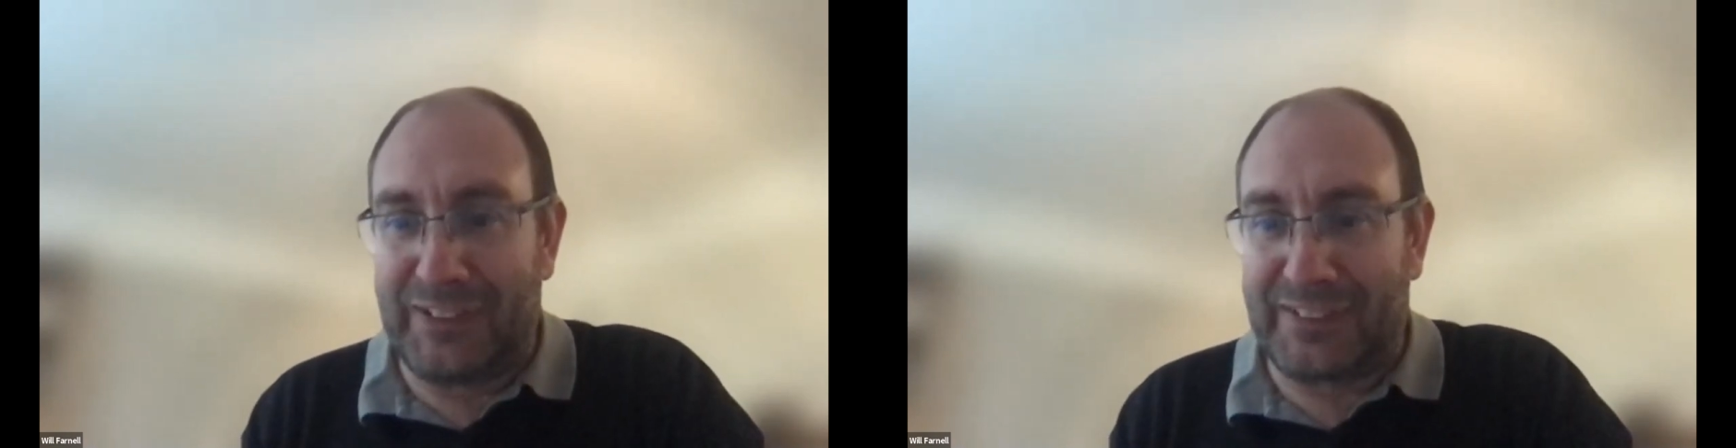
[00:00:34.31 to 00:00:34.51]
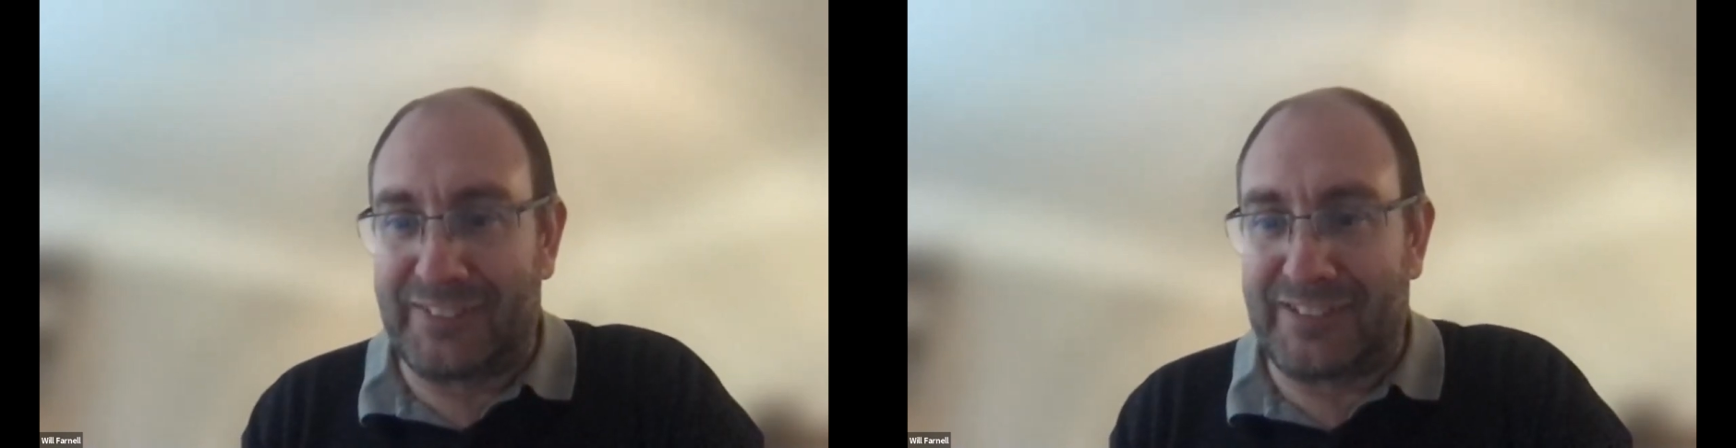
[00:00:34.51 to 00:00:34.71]

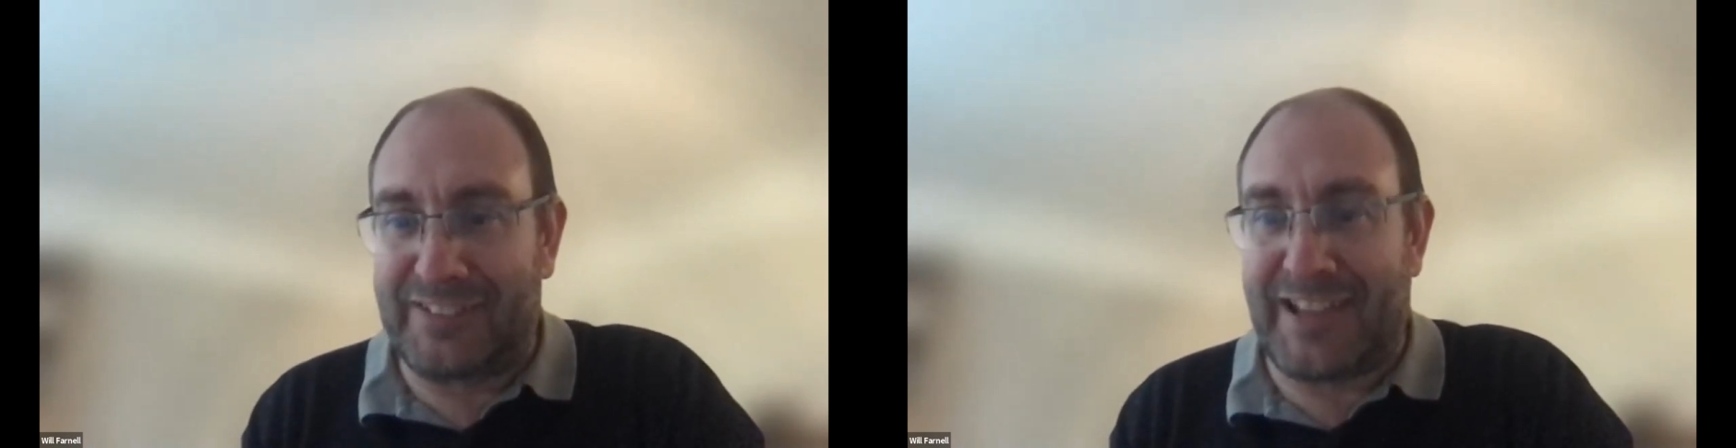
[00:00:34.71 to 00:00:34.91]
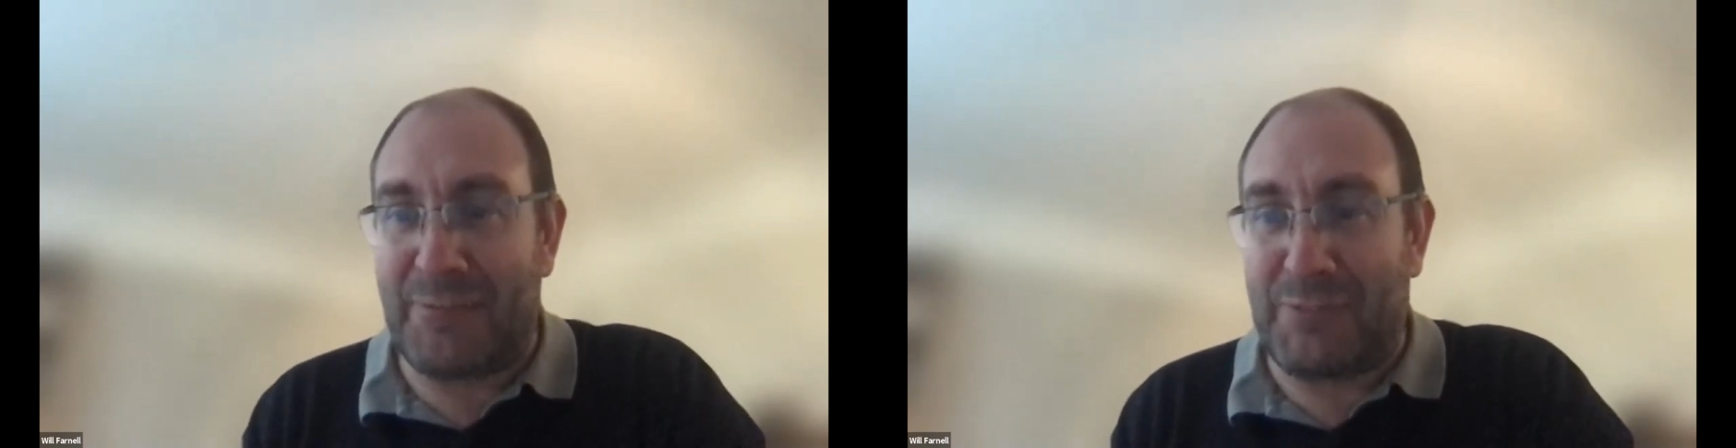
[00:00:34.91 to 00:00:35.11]
I can see
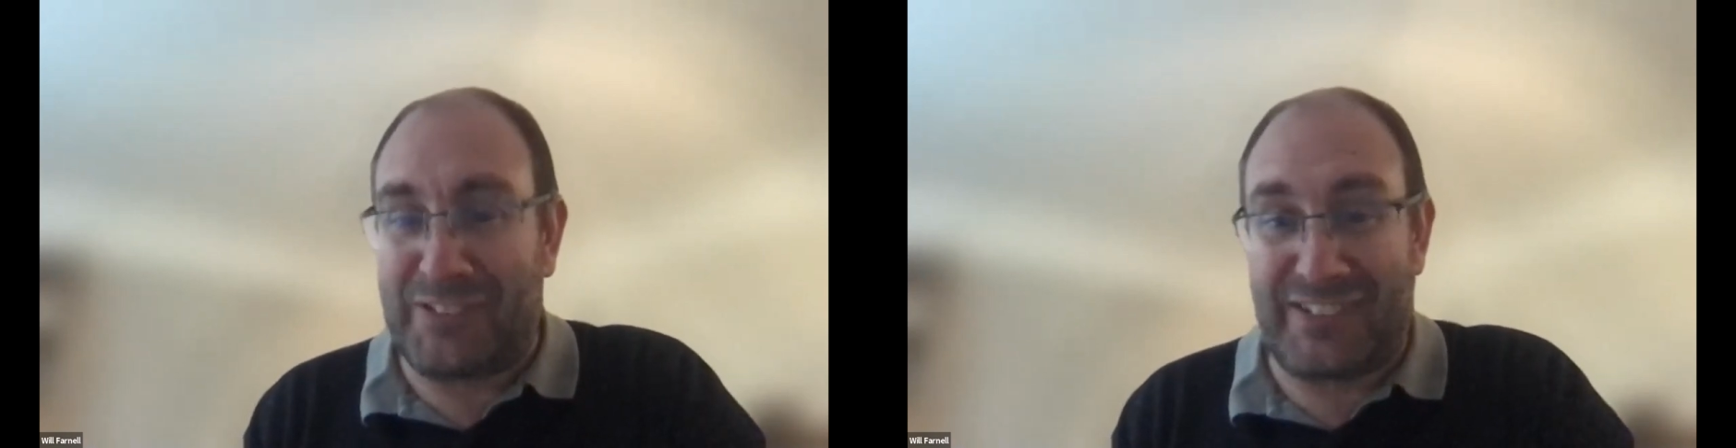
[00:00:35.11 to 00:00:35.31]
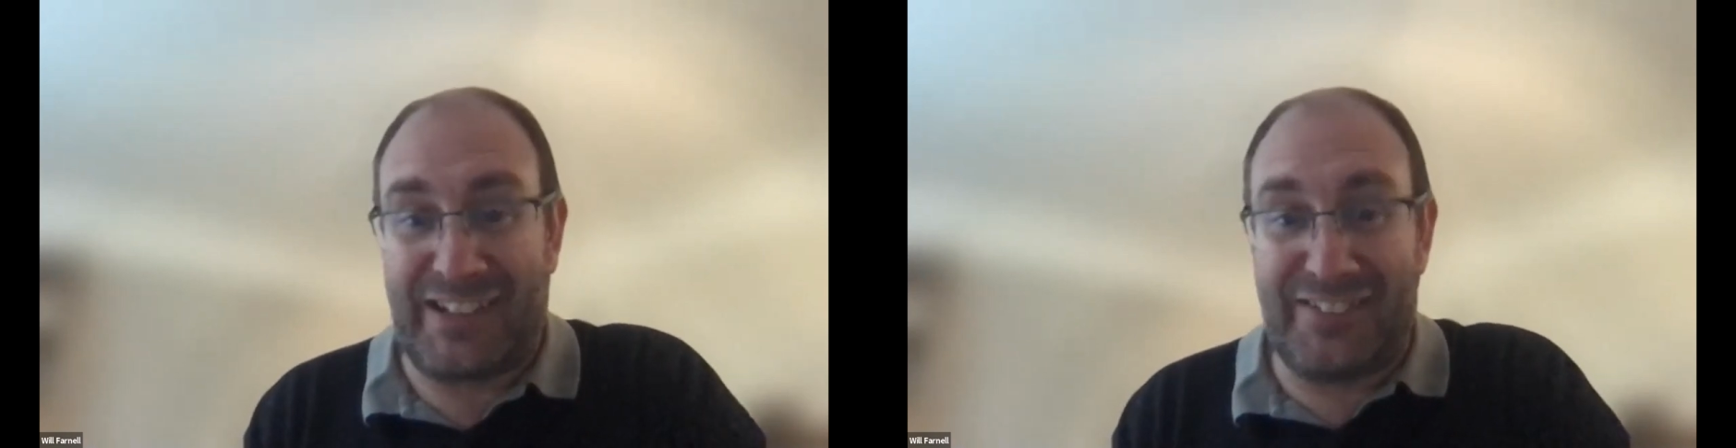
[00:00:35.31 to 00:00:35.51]

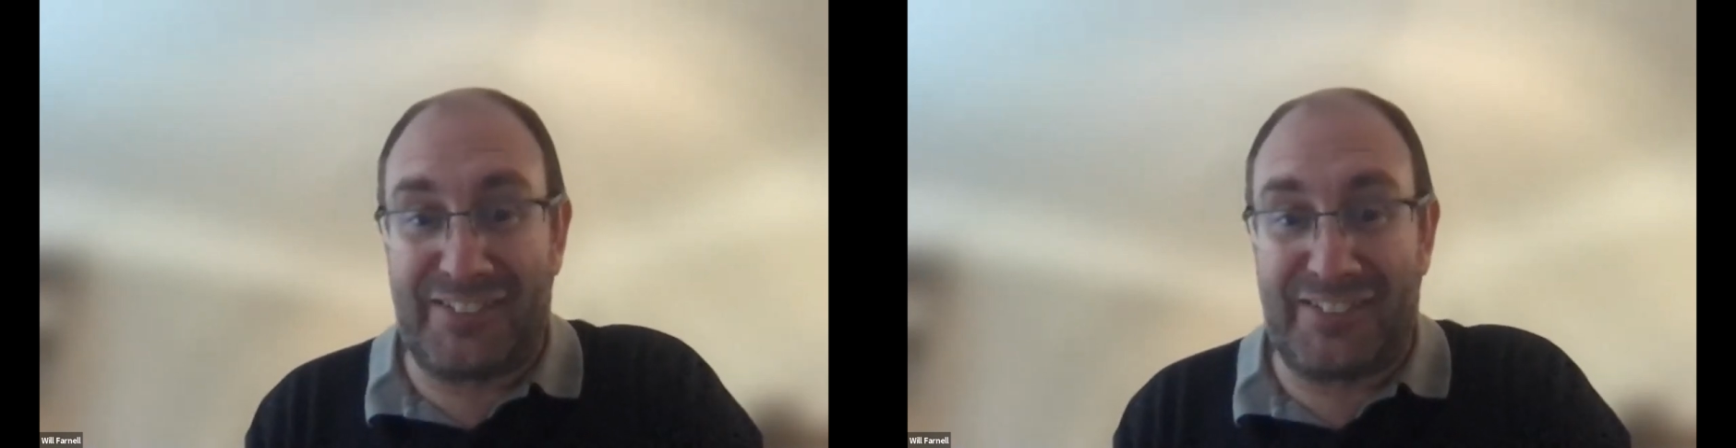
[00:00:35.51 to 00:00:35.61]
Tamrin's here.